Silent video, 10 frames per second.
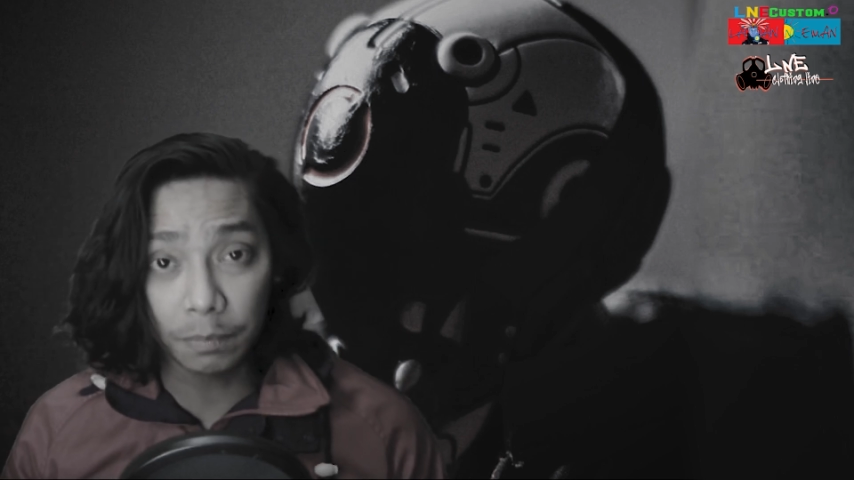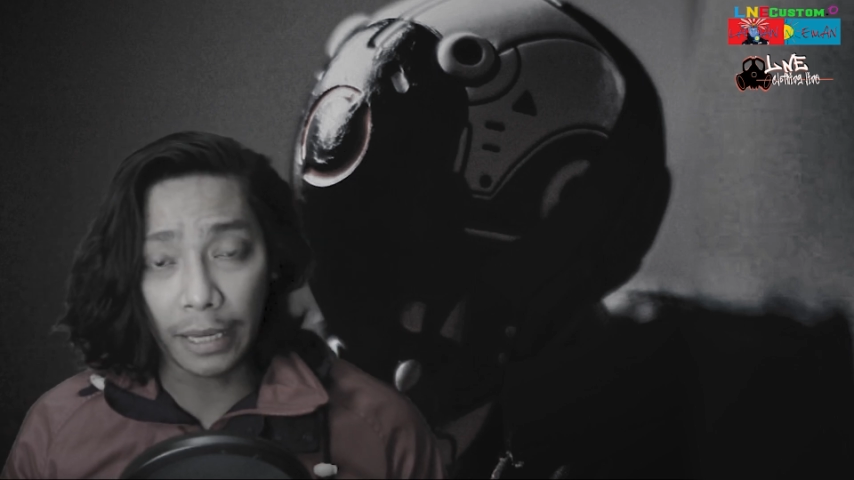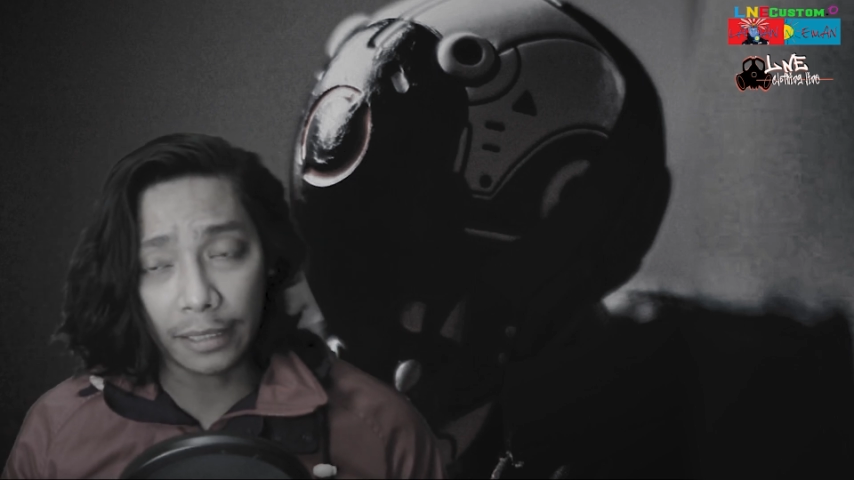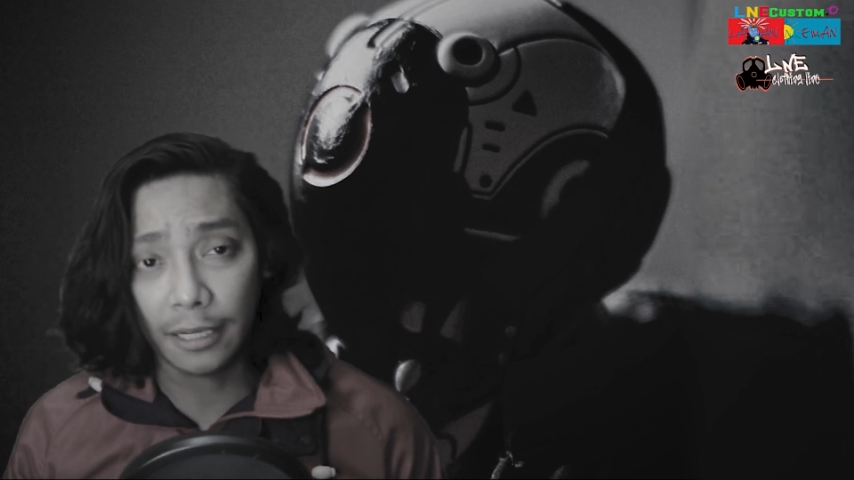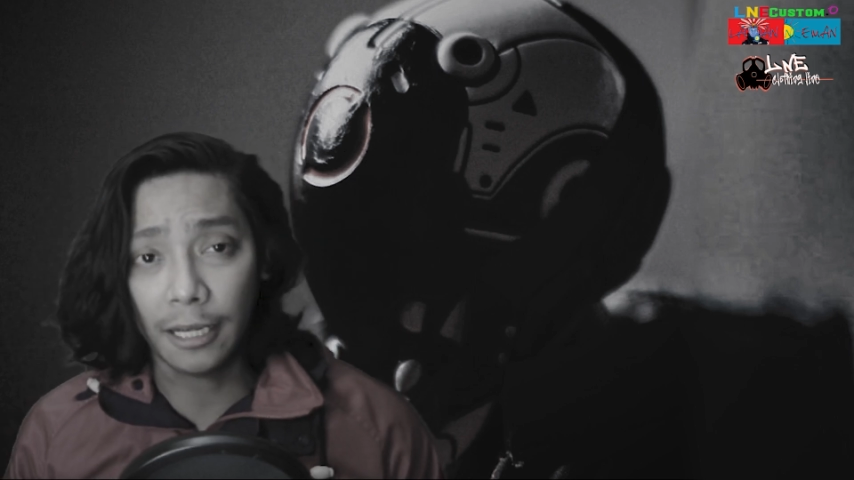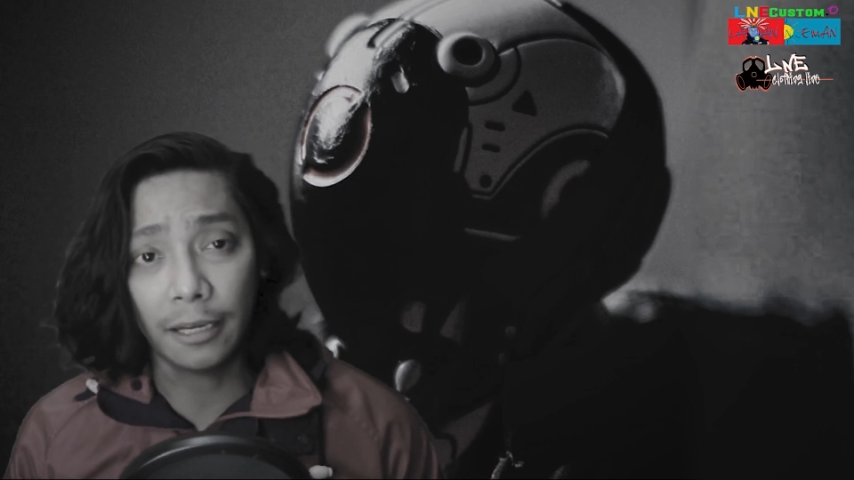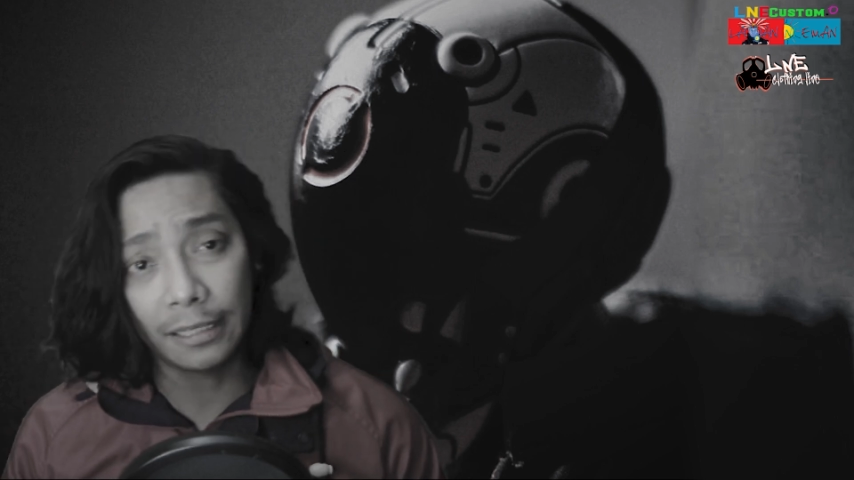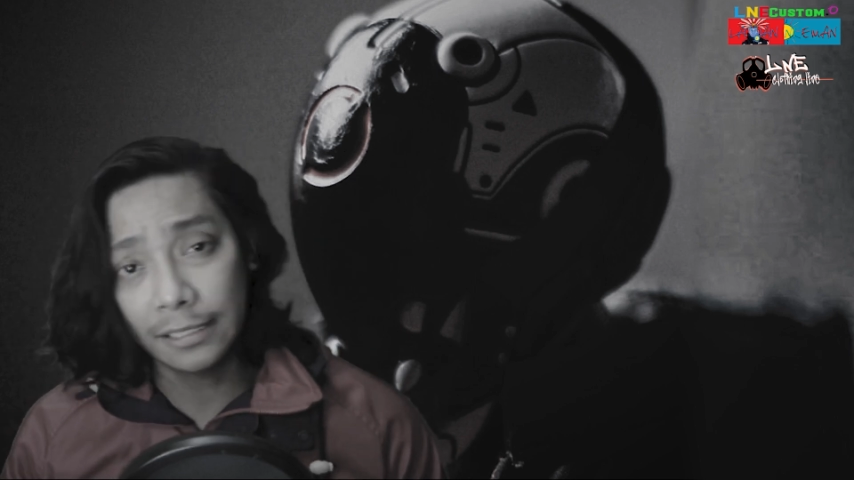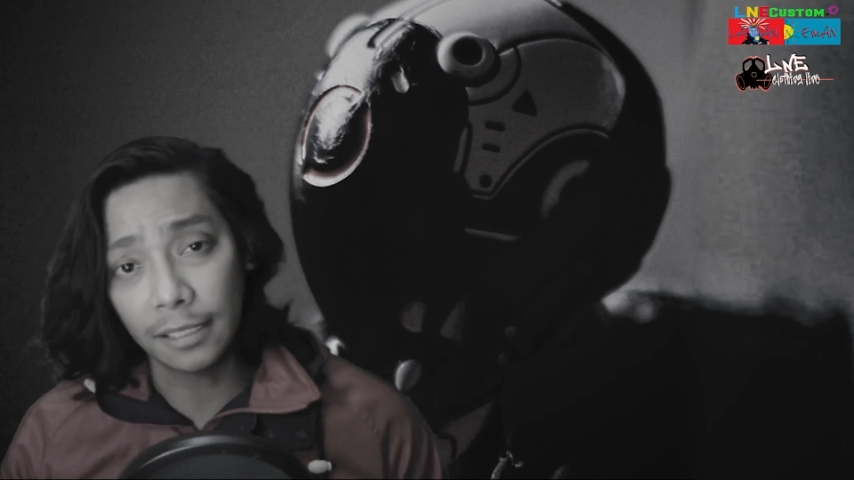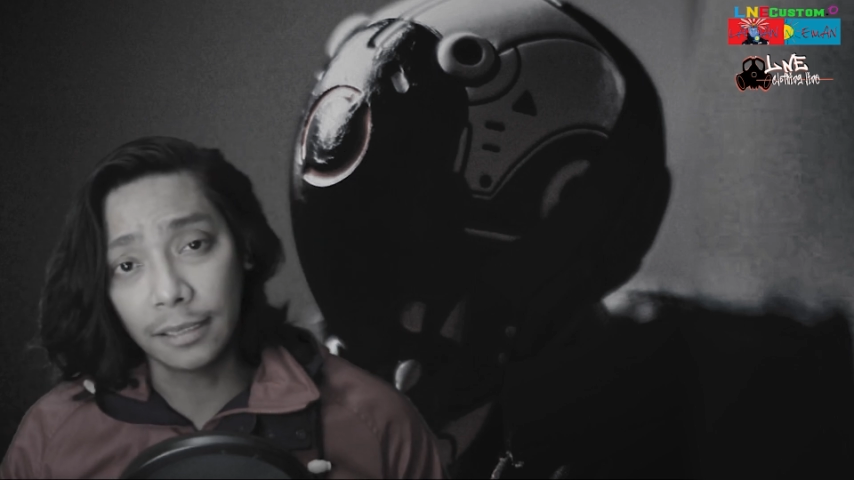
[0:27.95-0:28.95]
like
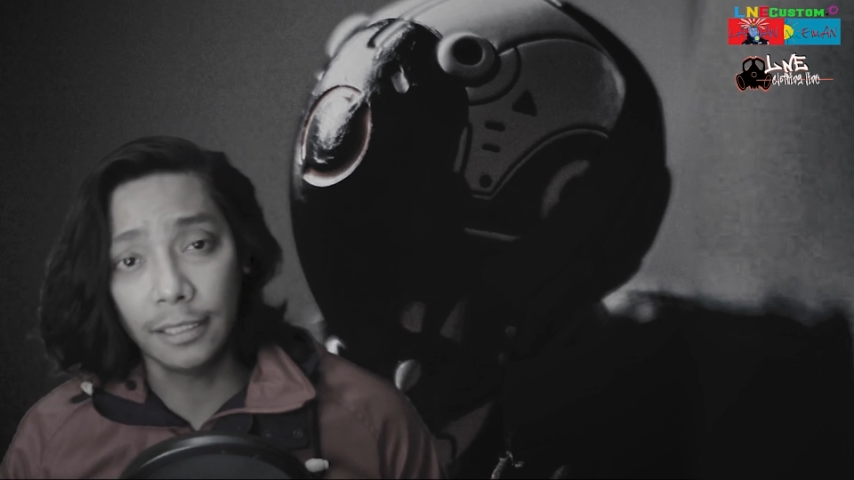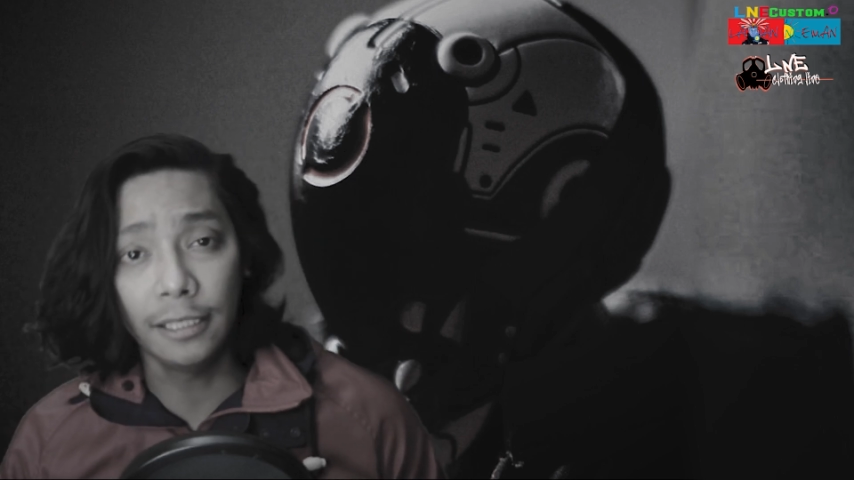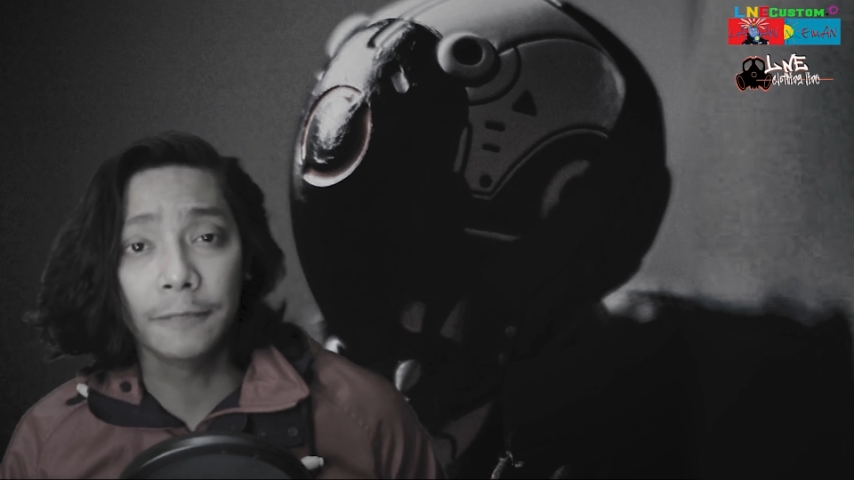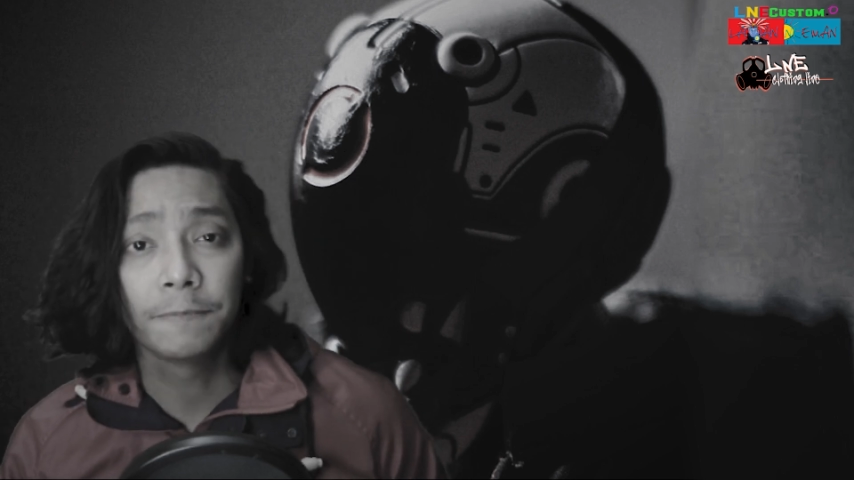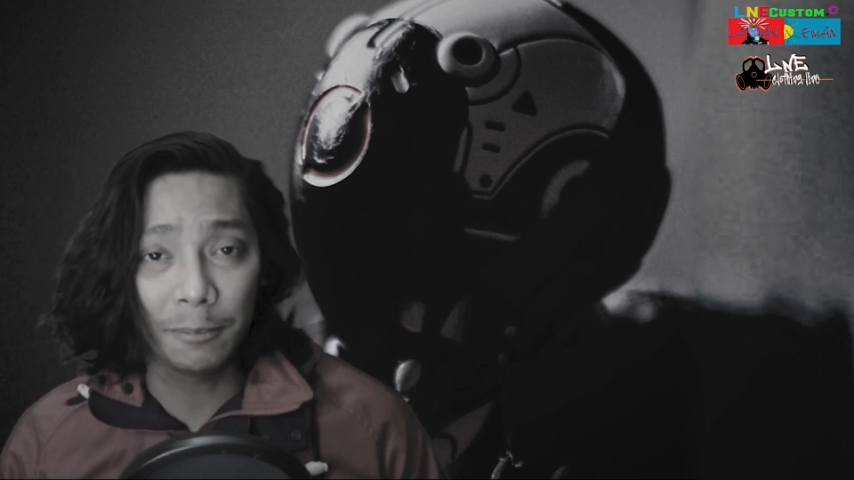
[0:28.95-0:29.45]
recently.